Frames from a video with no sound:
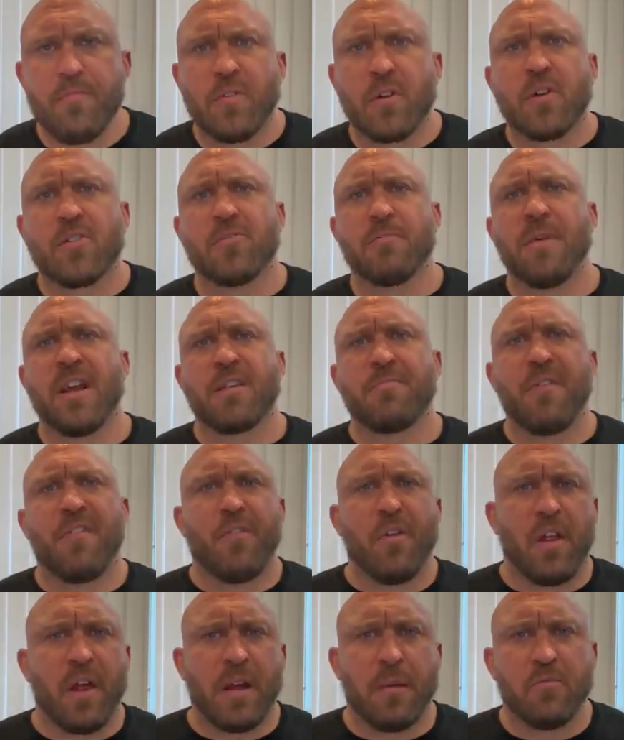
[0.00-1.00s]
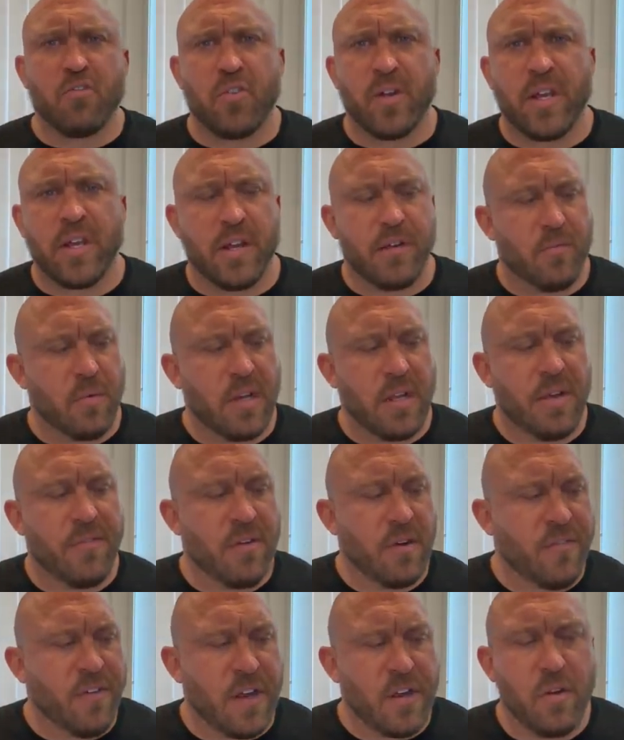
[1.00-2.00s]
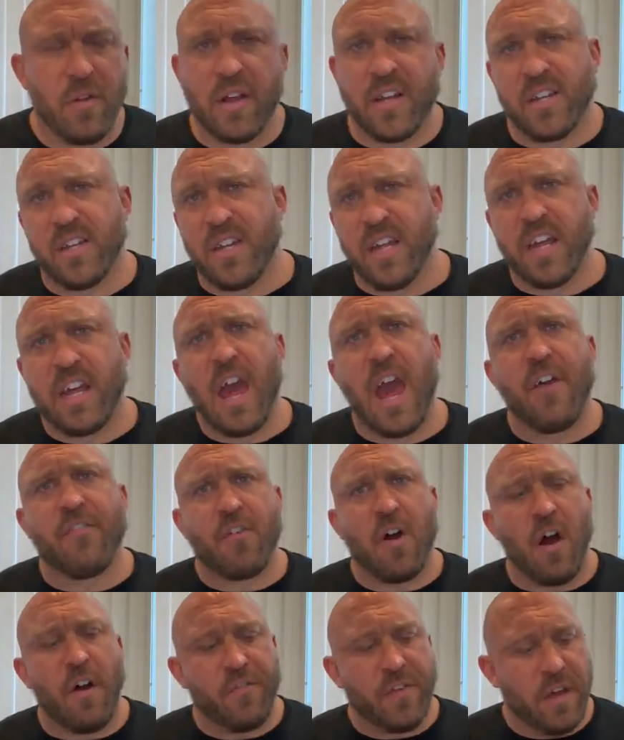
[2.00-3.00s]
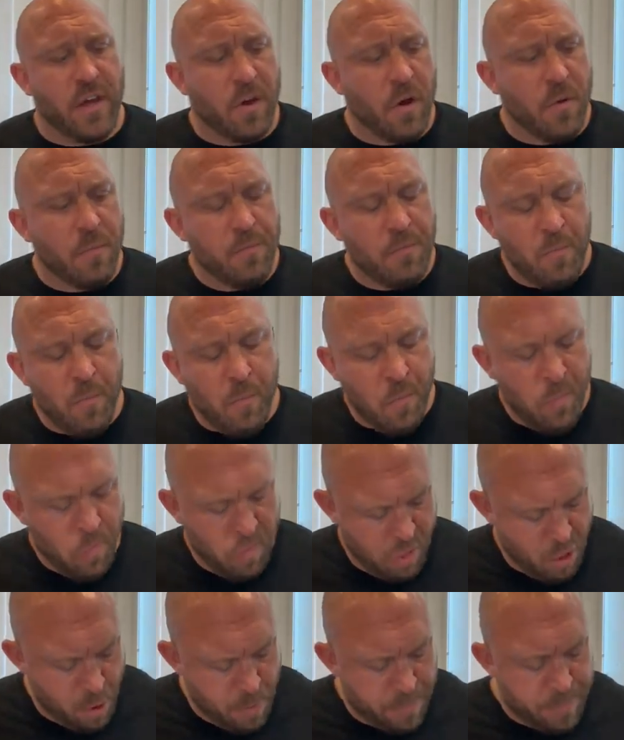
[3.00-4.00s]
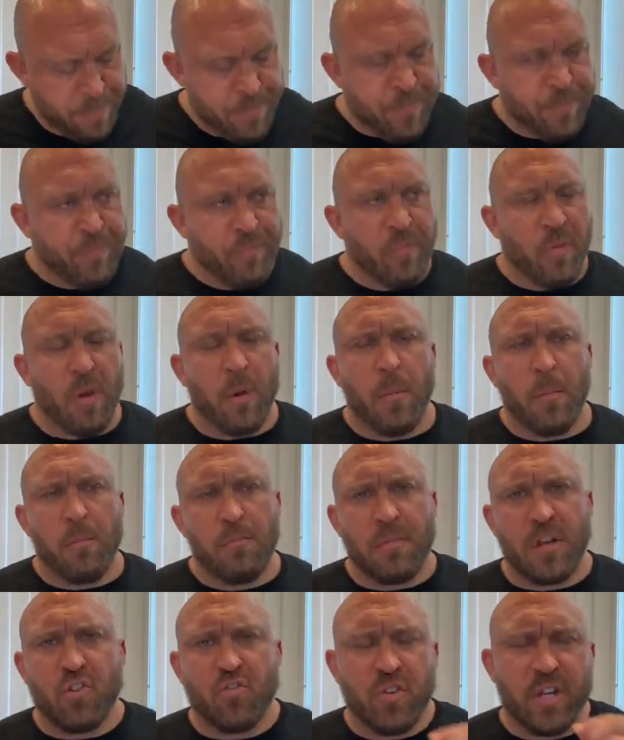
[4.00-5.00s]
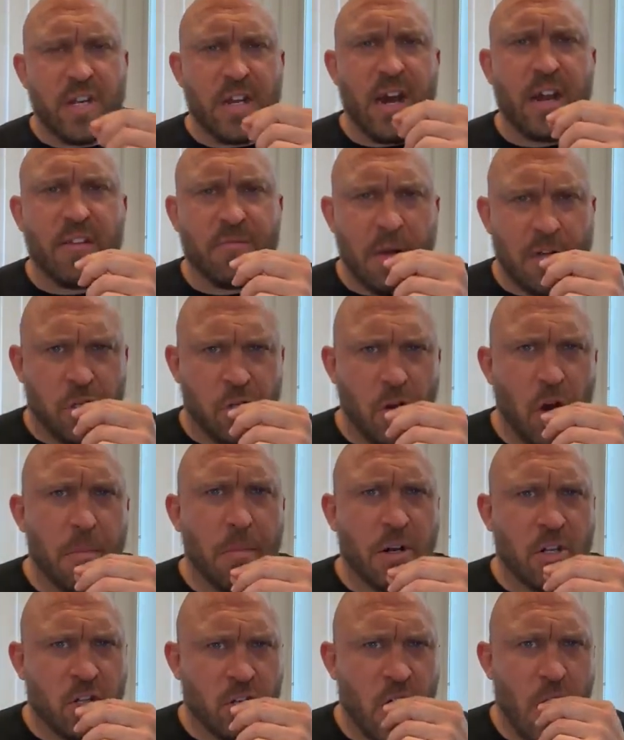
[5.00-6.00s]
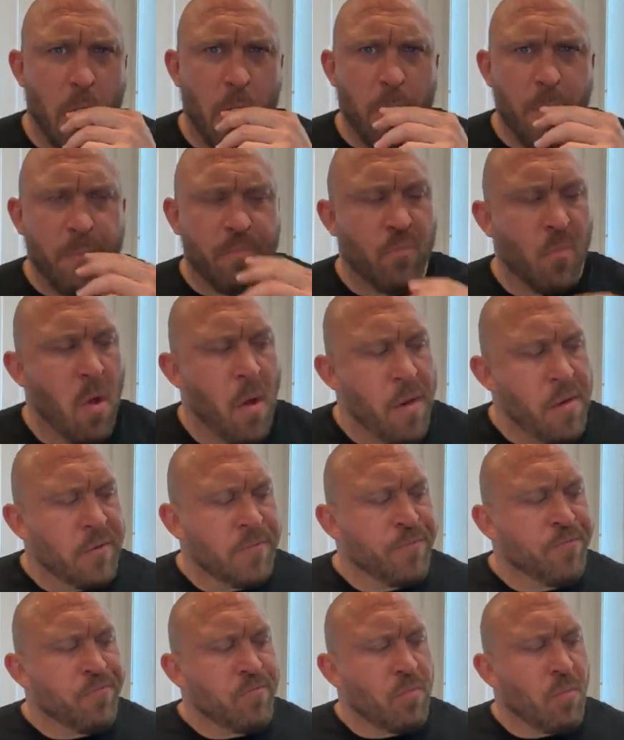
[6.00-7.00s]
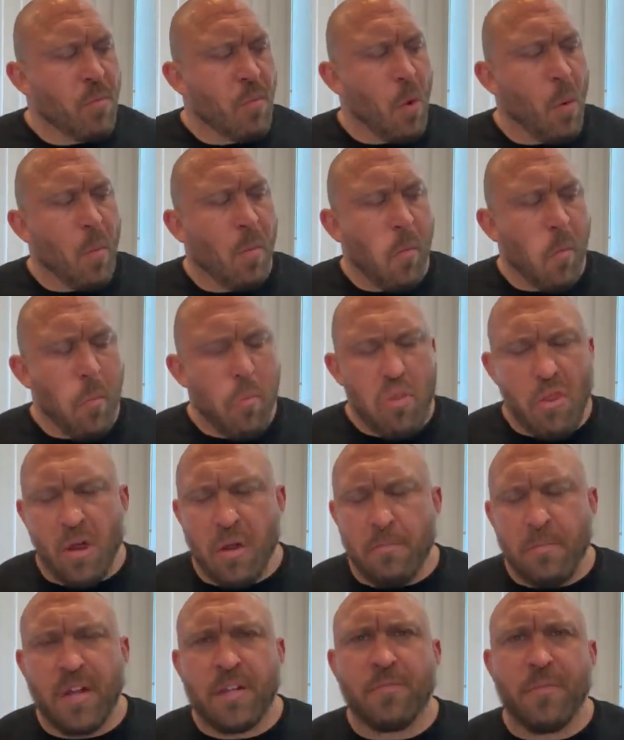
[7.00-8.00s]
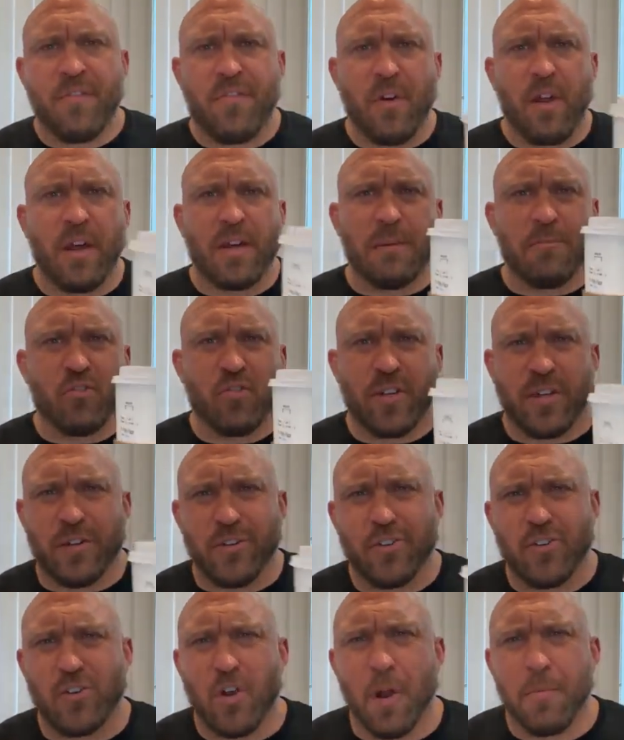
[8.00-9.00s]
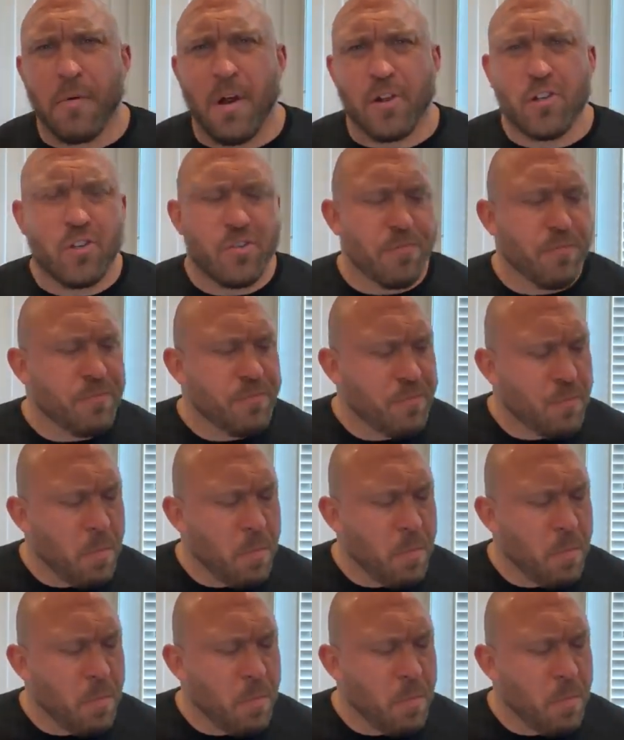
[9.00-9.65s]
because it makes me feel like I'm drinking, when even if I do like a decaf coffee at home, I drink it out of my Starbucks cup. It makes me feel like I'm drinking Starbucks.